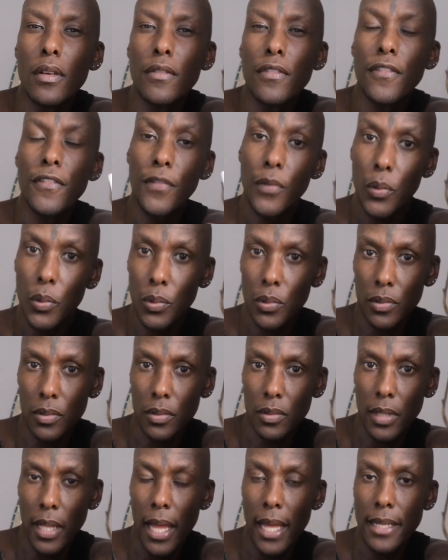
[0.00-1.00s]

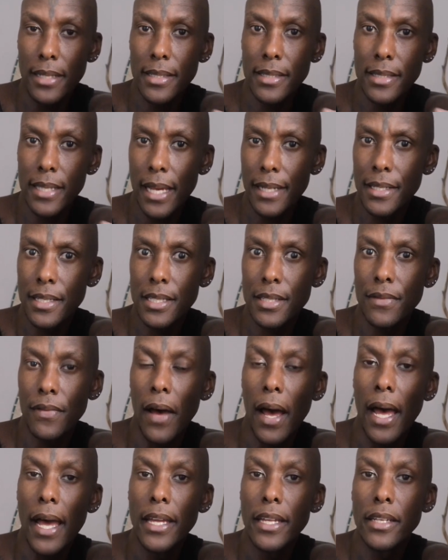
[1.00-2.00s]
full and
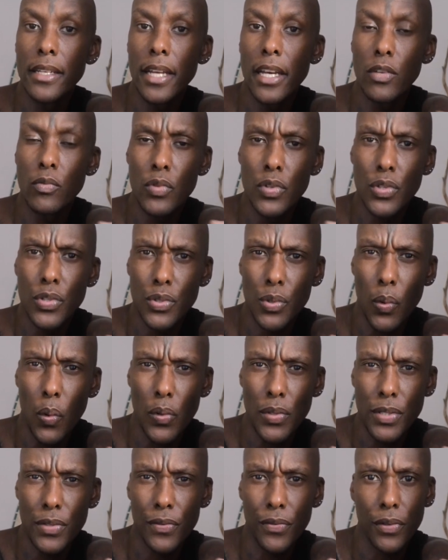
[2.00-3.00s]
satisfied and
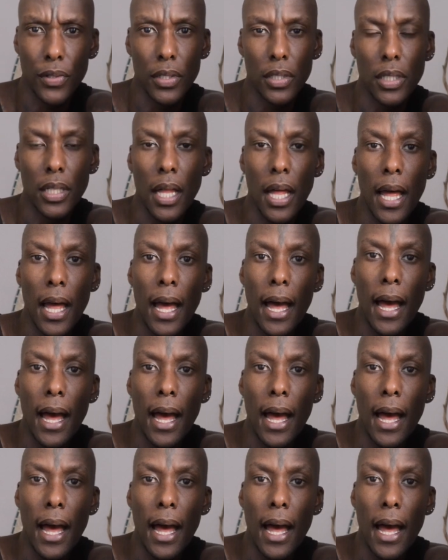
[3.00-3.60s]
resourceful,